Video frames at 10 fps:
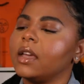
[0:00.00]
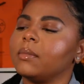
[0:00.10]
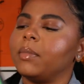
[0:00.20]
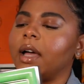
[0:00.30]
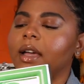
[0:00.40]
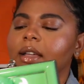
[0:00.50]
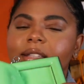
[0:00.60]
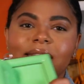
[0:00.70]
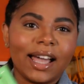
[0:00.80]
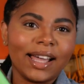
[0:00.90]
But
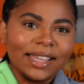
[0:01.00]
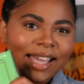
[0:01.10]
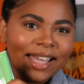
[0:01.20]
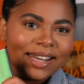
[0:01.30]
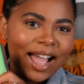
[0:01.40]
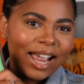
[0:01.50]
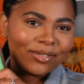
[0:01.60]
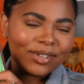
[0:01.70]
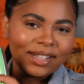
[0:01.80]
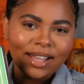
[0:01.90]
yeah, again, I
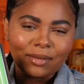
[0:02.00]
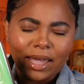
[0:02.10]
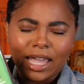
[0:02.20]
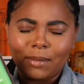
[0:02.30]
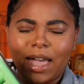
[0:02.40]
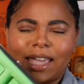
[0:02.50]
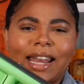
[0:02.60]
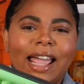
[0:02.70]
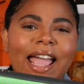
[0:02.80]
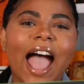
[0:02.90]
really like my handbag,
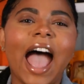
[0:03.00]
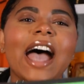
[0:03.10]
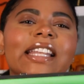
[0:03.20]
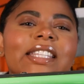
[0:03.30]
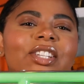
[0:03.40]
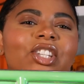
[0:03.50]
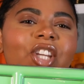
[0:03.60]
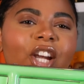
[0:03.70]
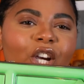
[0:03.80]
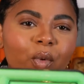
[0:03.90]
and I had to
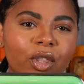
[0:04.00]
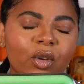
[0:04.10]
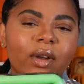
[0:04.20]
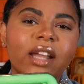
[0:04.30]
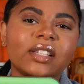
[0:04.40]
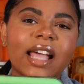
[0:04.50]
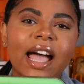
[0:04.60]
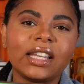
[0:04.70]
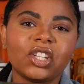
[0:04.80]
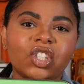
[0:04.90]
share it with you, and I just
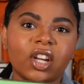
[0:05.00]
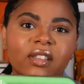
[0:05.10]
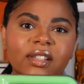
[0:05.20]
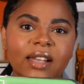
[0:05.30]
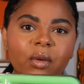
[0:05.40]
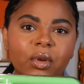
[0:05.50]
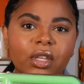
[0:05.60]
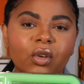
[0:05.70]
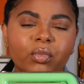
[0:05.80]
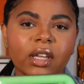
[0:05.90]
had to share the site with
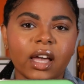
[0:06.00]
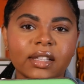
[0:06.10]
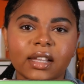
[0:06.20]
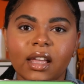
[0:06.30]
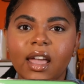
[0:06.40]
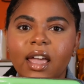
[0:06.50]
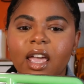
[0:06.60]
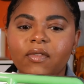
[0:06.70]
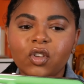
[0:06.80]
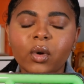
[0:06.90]
you because
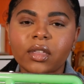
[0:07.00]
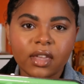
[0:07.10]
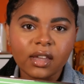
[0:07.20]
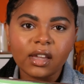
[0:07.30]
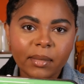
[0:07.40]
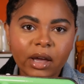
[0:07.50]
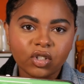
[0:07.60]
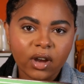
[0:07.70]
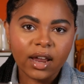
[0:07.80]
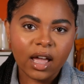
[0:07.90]
if you were thinking about
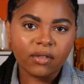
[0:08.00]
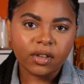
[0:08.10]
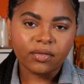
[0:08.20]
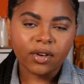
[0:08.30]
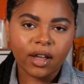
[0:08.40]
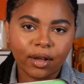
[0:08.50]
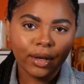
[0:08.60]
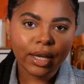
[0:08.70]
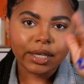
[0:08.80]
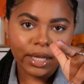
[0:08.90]
trying out Vivrelle,
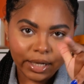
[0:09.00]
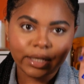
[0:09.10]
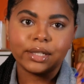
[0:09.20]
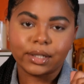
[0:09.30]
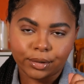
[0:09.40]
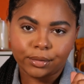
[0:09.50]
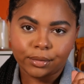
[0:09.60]
you need to.